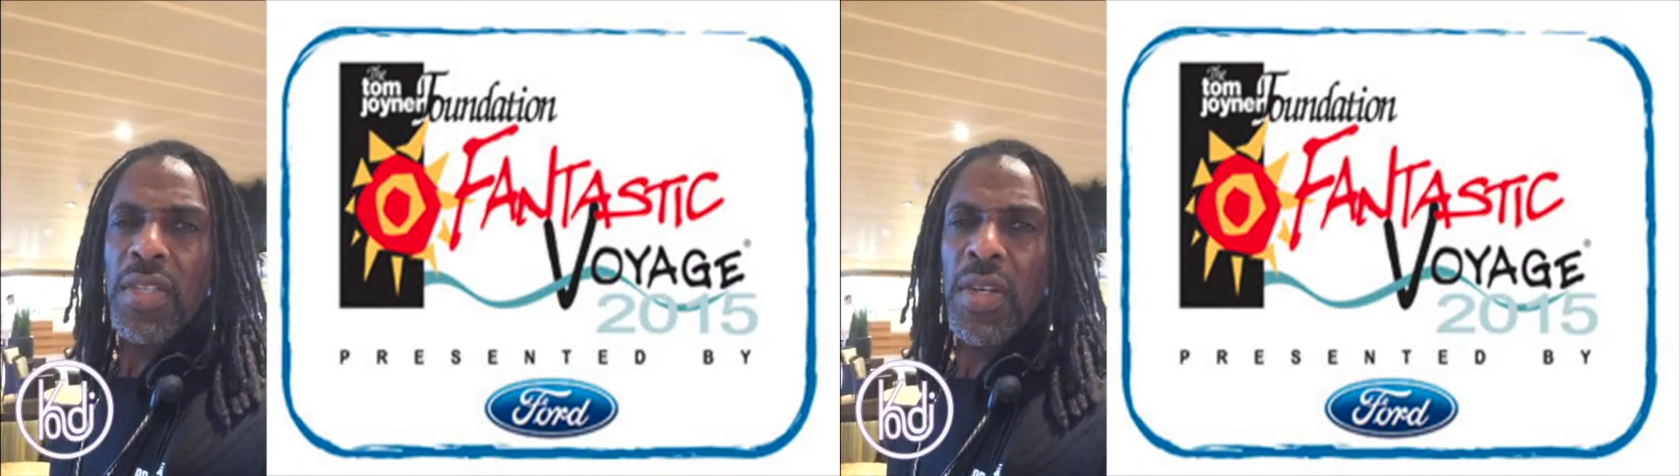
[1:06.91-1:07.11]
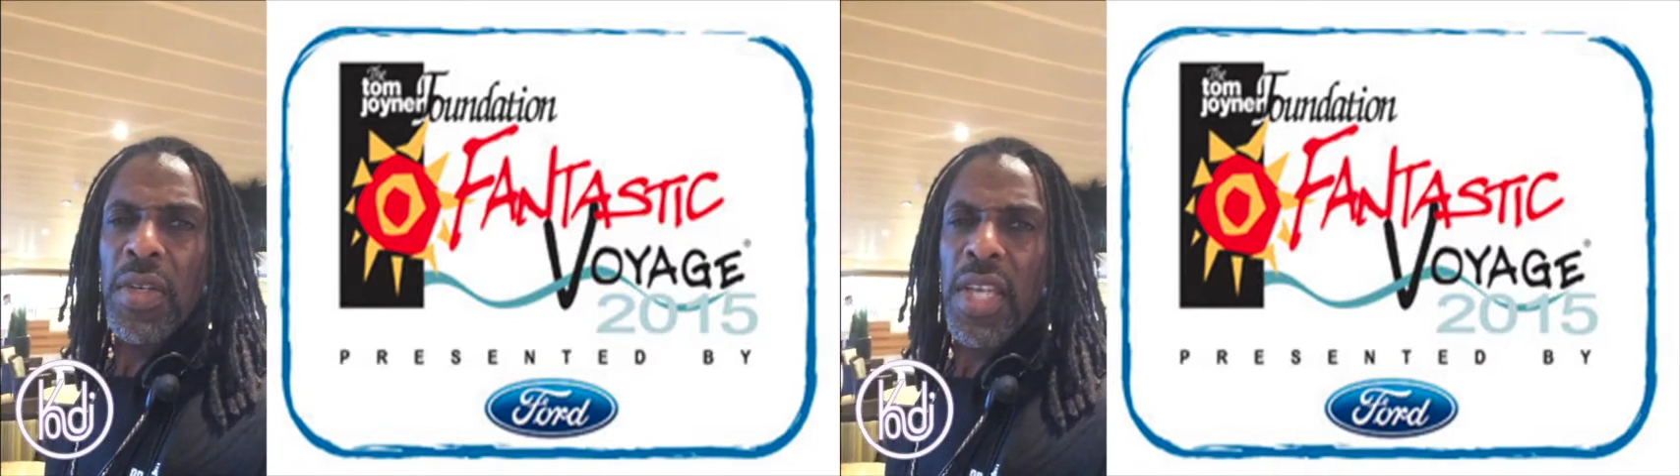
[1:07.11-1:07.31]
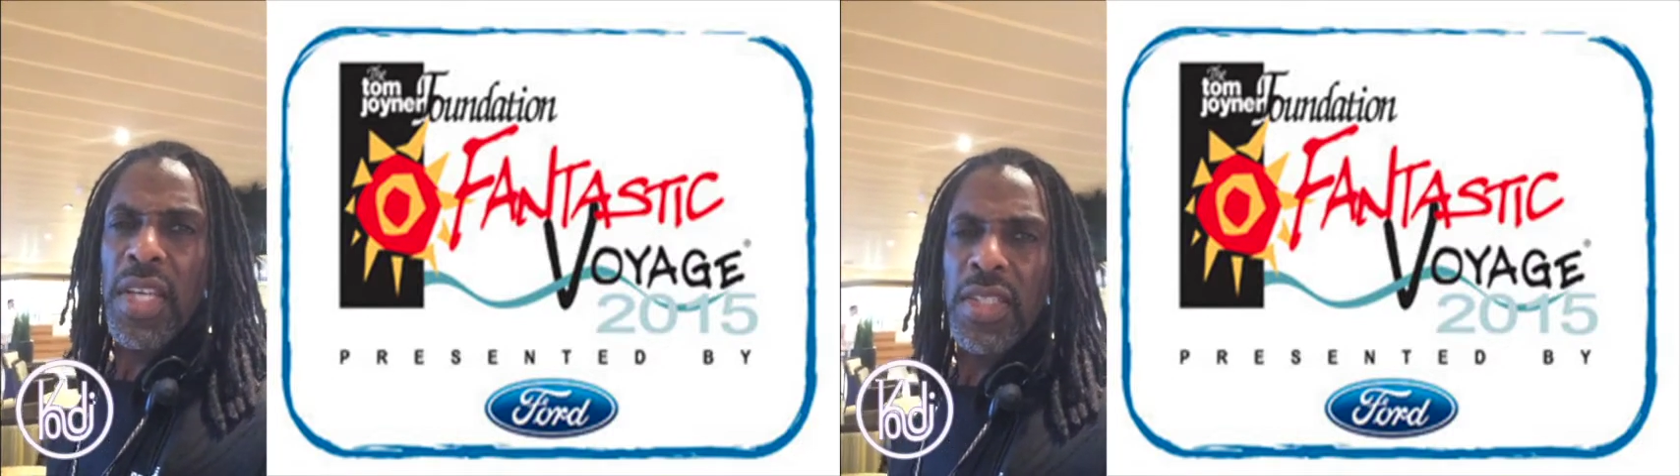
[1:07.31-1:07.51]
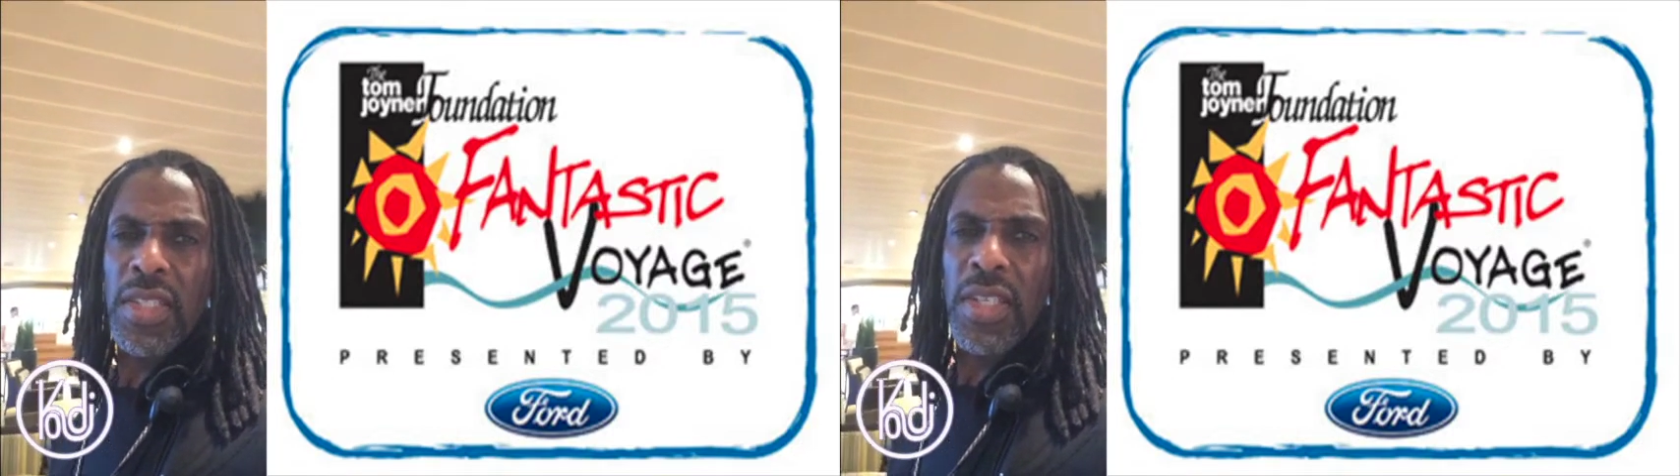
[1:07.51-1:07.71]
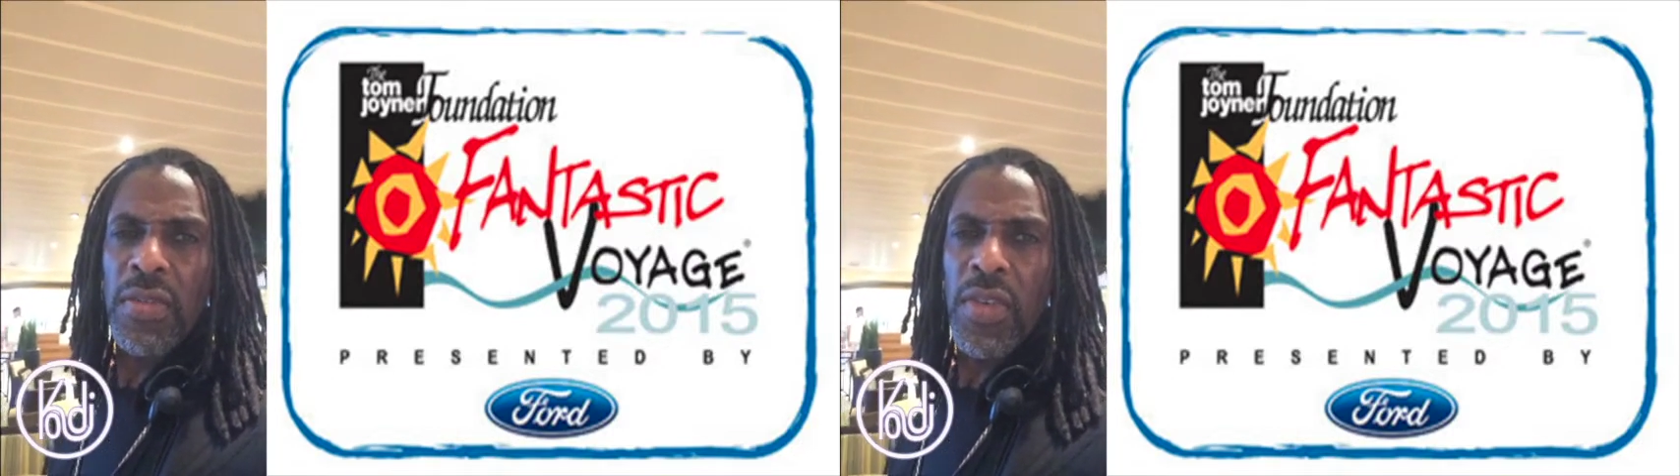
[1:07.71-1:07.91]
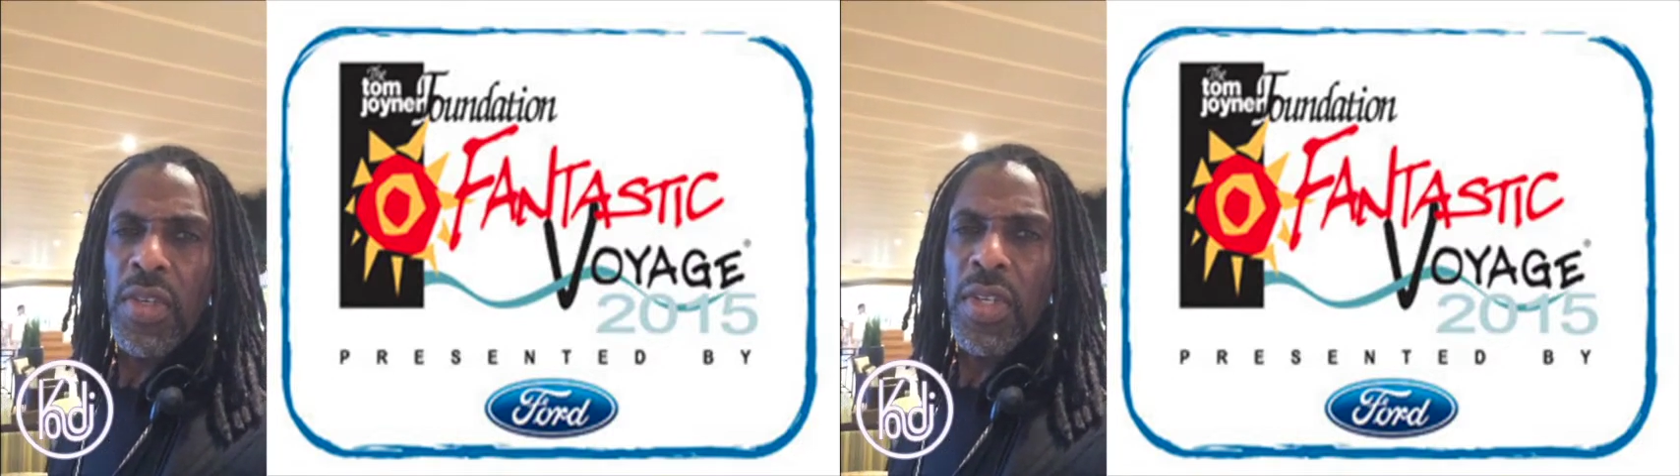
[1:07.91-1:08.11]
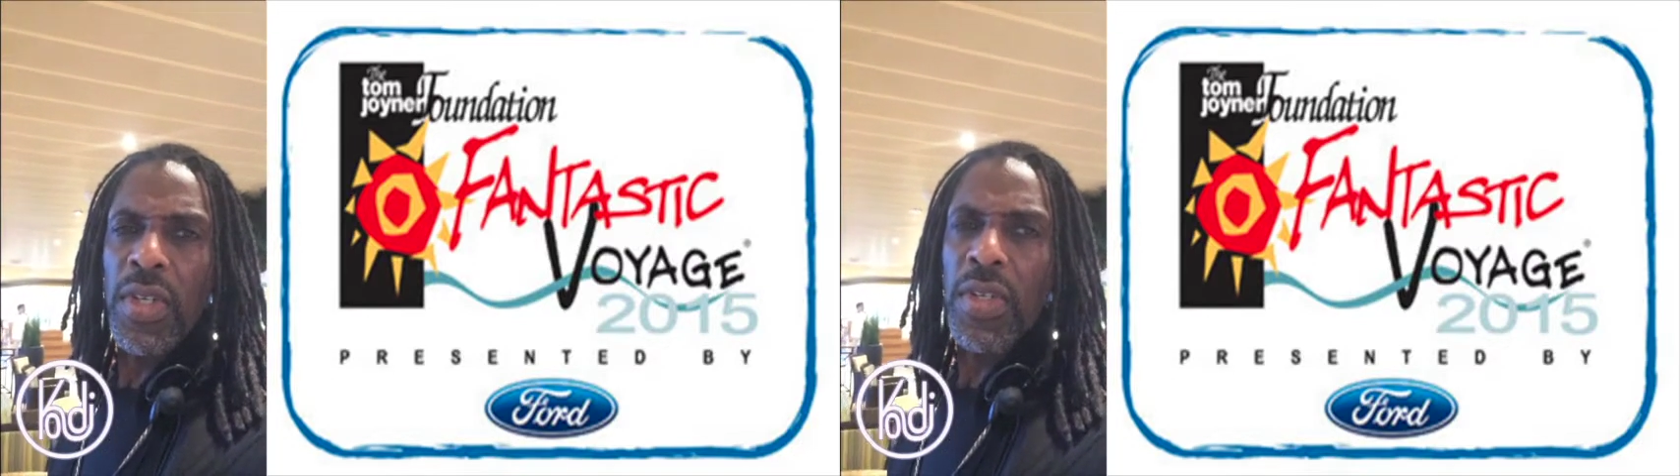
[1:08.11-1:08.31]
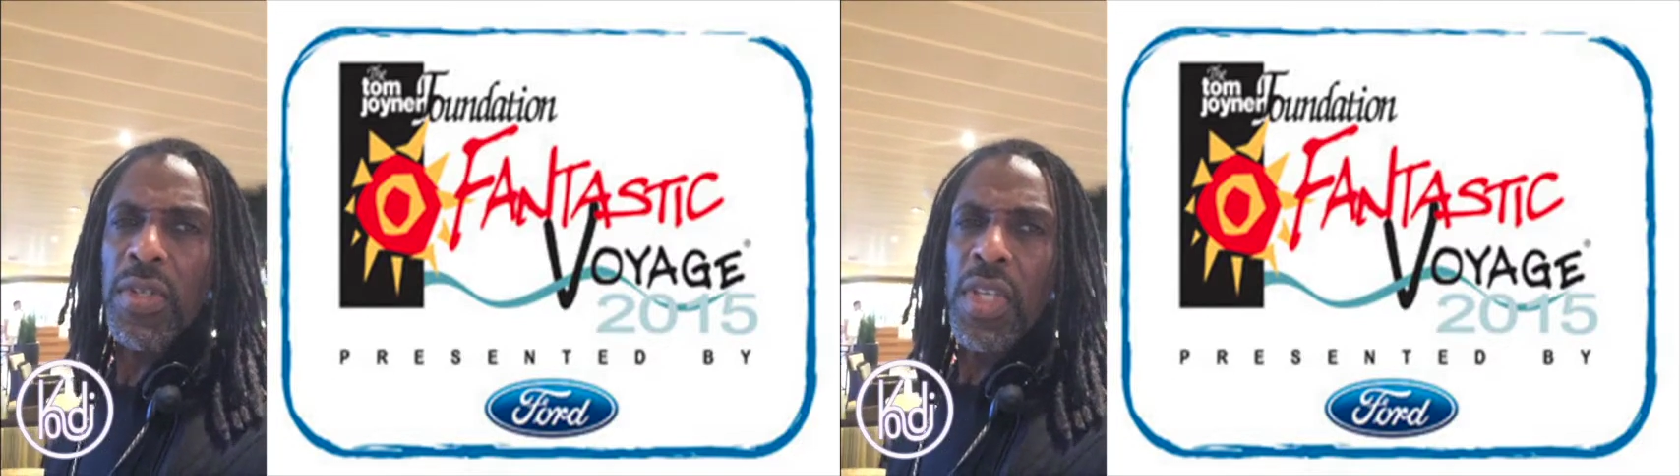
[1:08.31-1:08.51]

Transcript: all kind of stuff going on.